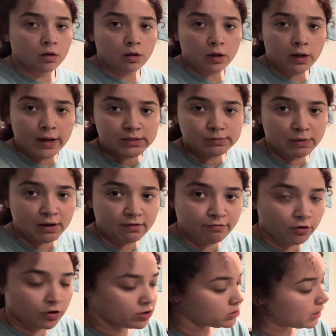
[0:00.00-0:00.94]
as my
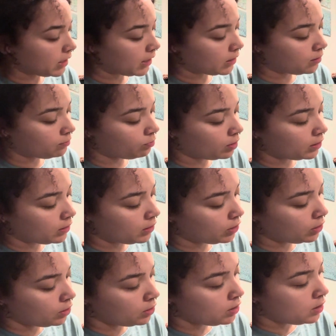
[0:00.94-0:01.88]
first item right
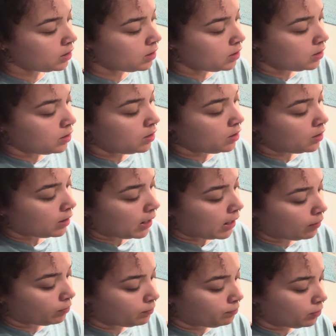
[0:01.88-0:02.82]
here, I
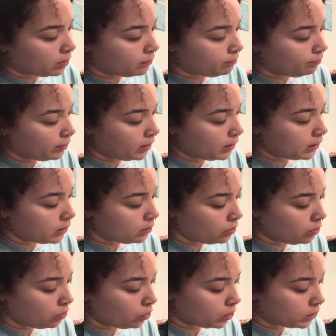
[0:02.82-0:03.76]
would put book
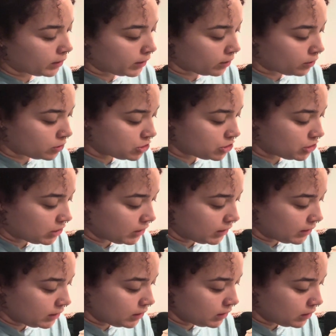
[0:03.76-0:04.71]
or letter
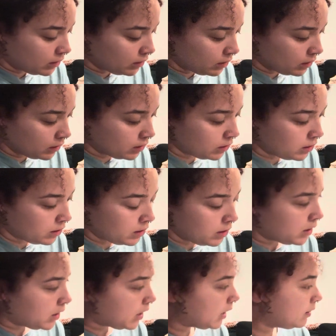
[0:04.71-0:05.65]
G.
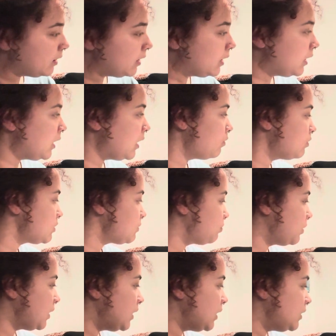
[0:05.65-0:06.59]
And then it was
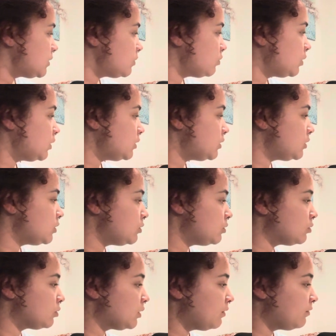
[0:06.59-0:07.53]
placed 1, 2,
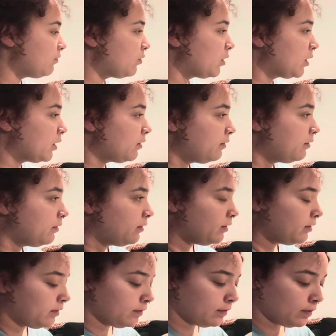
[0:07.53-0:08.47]
3, 4
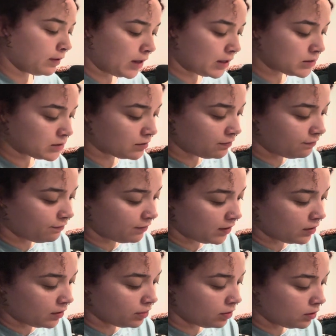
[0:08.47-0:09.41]
as the
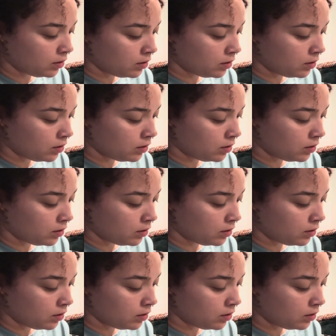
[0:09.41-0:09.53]
5th